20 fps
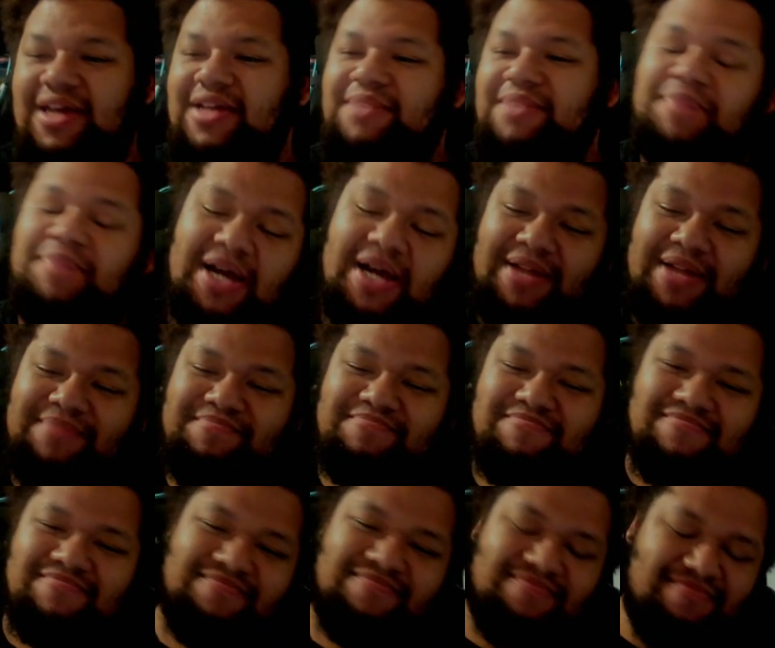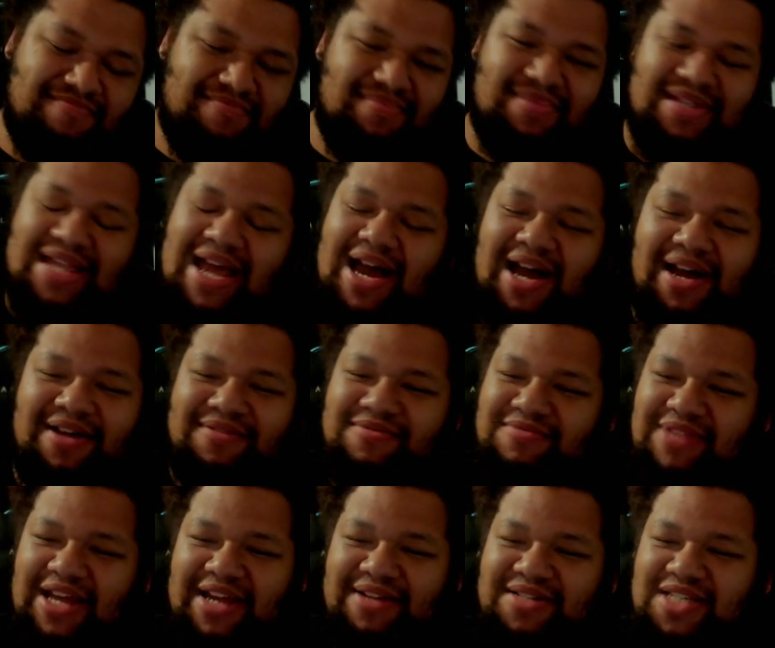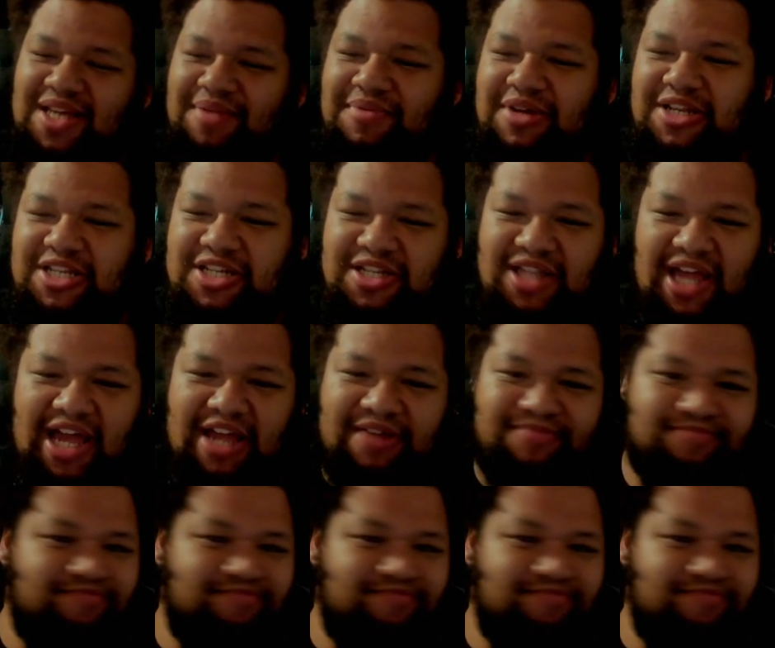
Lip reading: but not like something to like